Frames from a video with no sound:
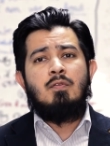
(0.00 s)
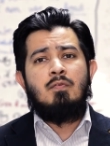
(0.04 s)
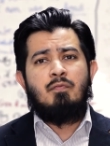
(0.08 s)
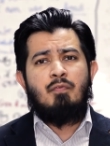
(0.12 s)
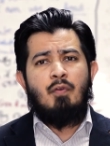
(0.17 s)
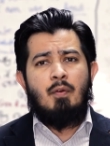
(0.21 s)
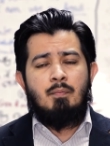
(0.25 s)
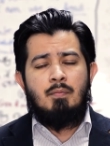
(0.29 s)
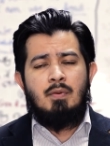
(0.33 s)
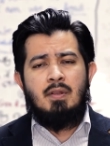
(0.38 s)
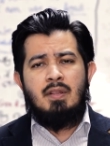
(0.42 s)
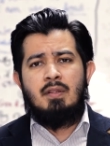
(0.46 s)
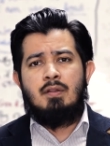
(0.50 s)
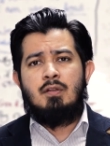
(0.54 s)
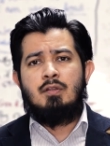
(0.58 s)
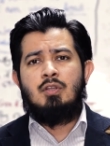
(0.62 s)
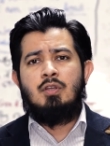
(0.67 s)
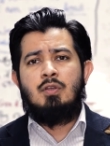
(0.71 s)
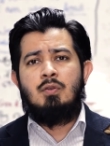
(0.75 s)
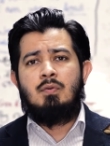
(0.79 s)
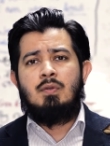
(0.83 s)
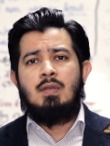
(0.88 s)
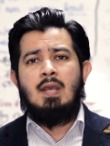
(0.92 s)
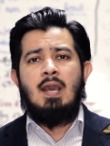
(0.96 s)
from the
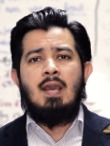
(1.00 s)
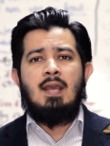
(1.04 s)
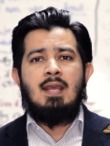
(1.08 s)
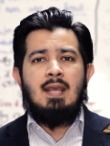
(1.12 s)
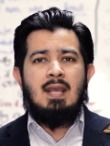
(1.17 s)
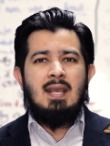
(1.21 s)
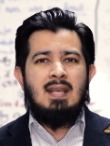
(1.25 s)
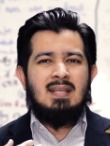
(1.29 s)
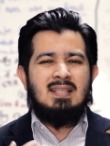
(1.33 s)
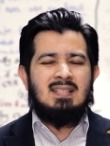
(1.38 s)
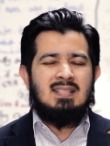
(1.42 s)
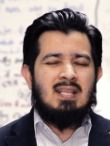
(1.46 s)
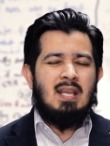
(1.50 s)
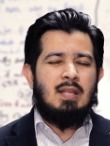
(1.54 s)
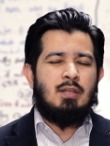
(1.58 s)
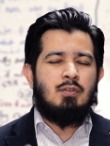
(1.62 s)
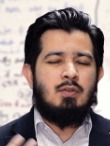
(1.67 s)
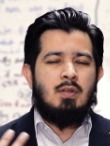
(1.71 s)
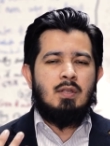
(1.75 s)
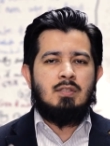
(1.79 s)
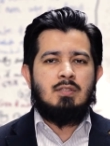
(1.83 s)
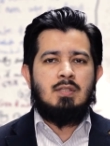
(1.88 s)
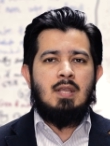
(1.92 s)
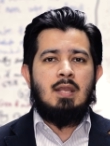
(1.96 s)
UK,
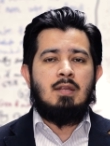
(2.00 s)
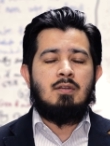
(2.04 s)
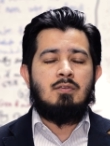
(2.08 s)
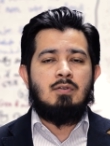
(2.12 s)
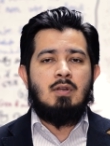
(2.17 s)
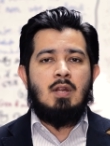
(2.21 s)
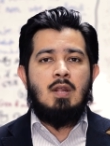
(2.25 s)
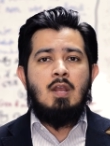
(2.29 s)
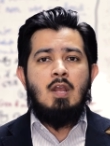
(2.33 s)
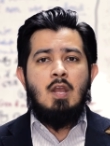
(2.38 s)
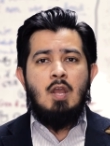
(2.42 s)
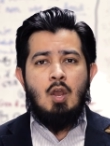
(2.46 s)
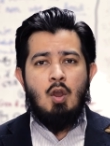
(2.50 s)
etc., etc.